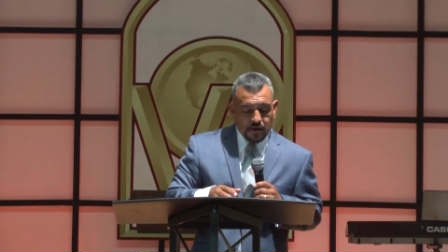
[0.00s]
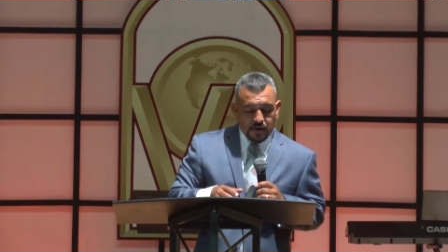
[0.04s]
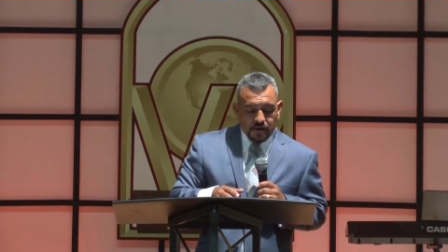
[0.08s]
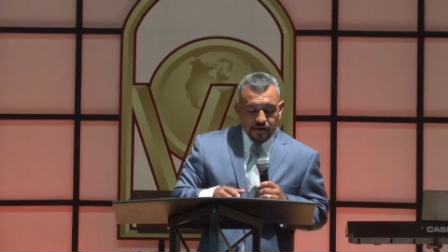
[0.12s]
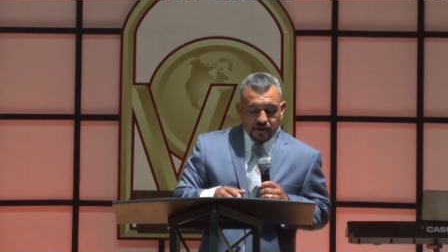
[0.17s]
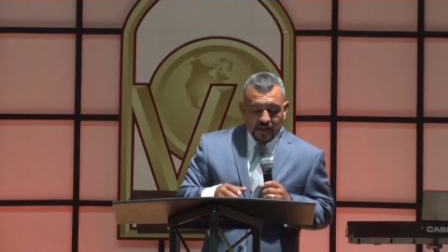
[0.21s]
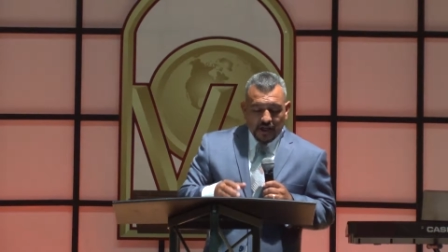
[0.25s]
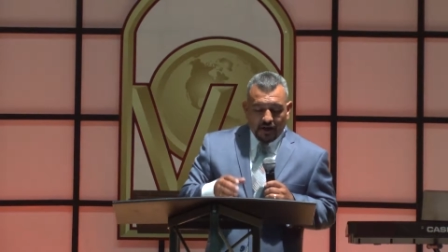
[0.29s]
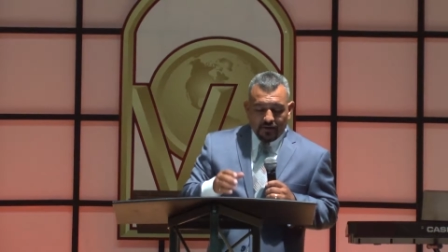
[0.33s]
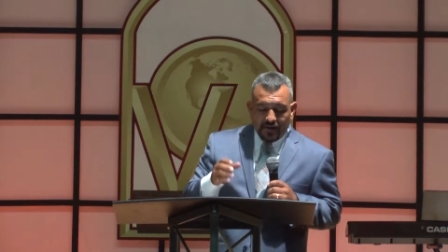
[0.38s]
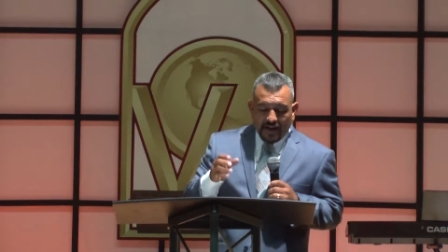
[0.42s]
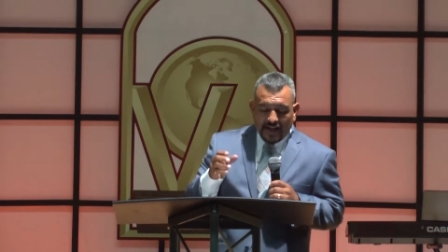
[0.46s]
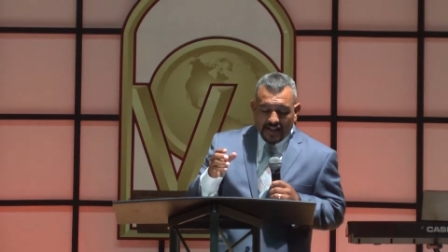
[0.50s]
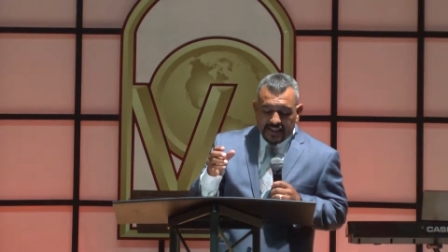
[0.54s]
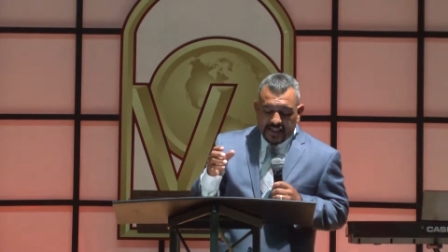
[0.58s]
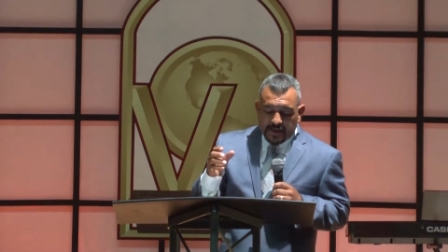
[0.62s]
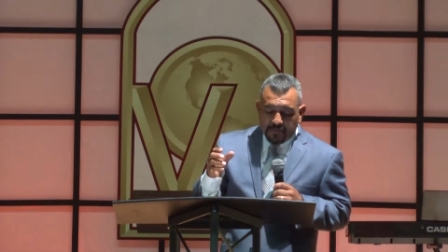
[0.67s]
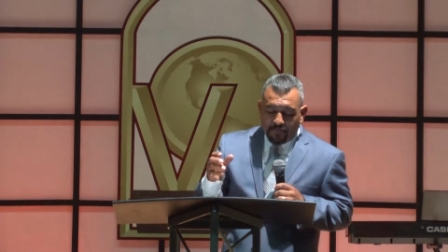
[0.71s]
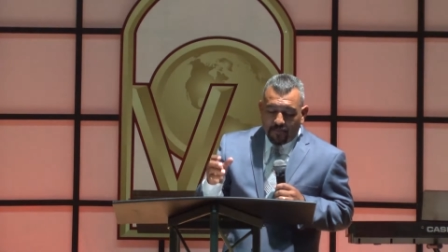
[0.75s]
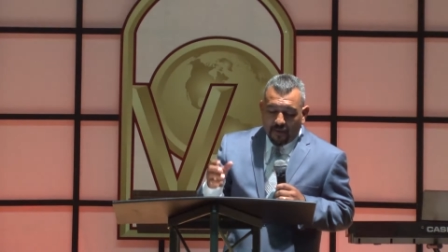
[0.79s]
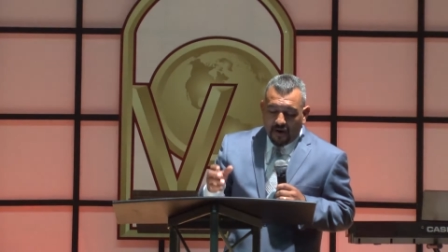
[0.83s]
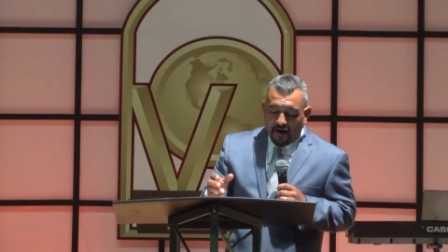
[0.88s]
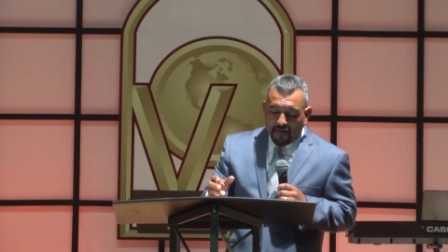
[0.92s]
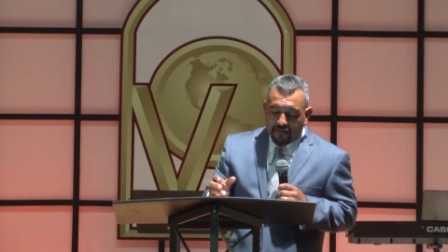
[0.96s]
shall not
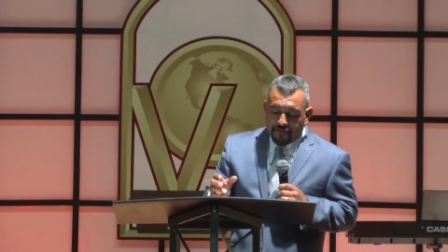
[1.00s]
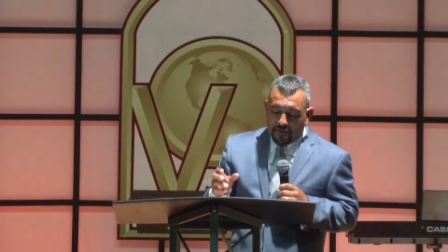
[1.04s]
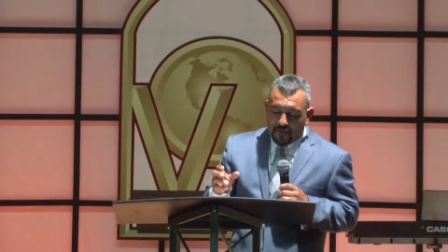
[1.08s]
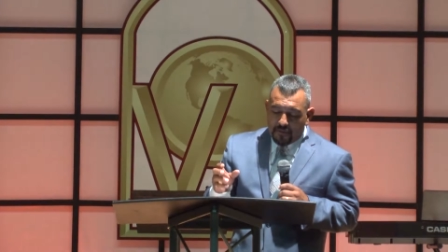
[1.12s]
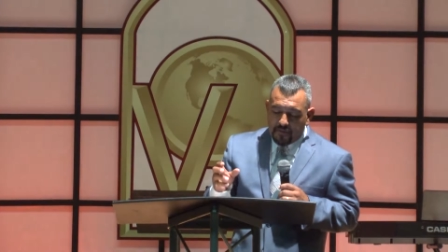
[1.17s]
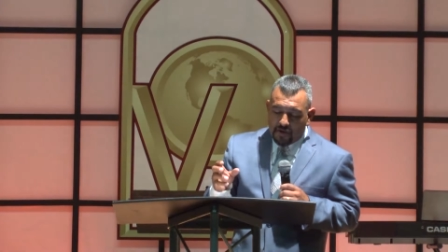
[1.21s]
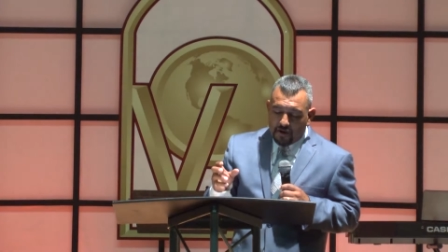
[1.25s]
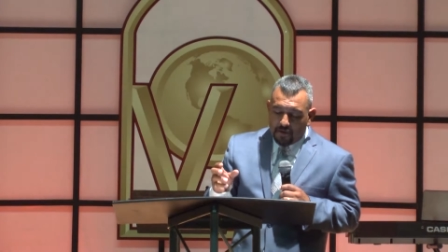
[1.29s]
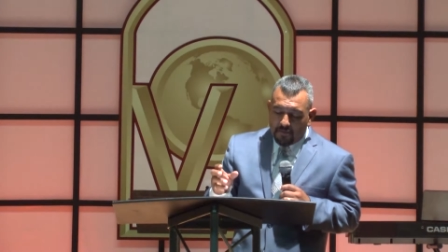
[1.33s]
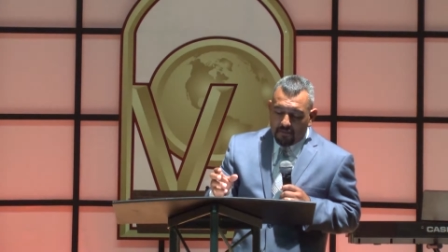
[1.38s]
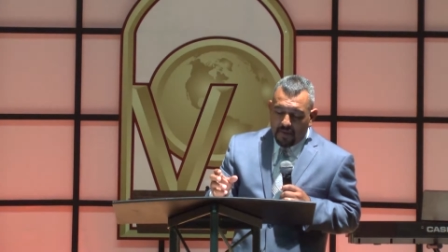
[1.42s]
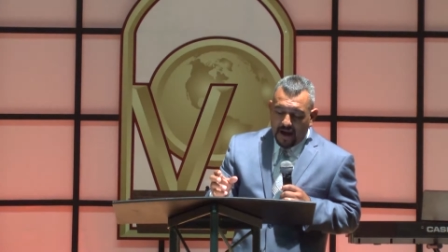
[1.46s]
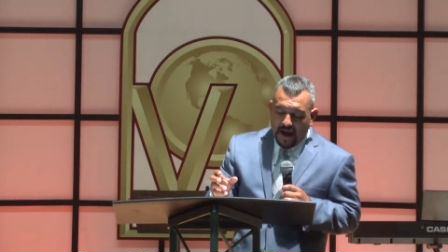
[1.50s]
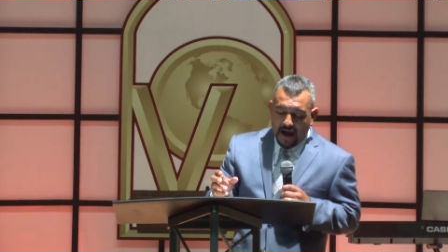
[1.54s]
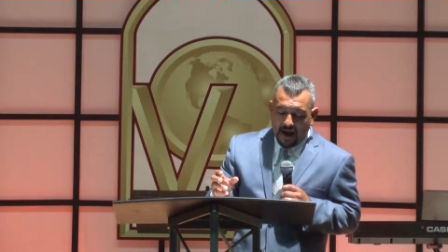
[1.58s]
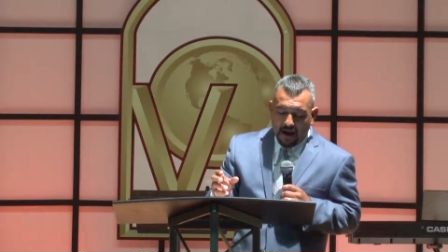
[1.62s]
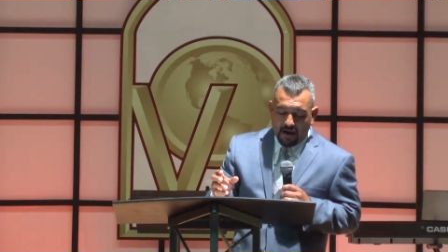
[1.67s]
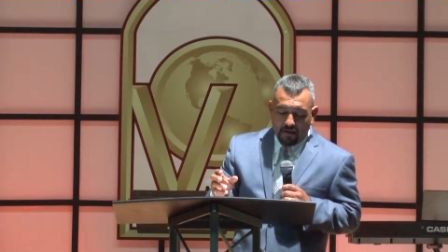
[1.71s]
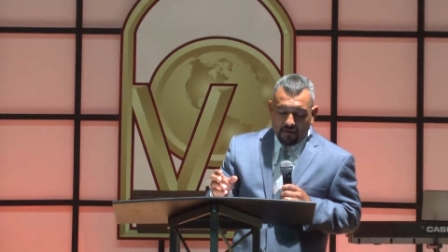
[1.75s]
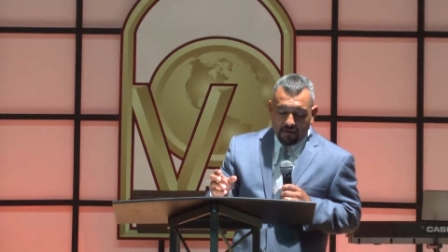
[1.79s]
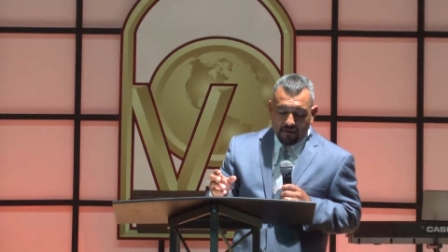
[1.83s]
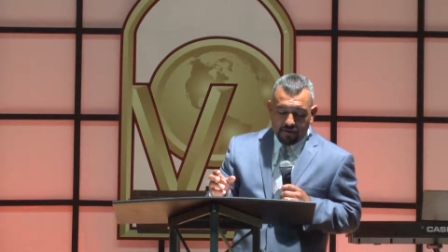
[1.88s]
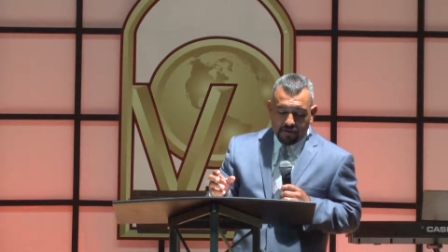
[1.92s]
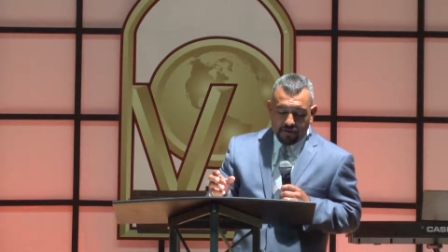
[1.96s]
depart from your
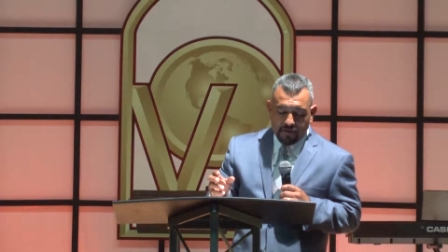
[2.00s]
mouth,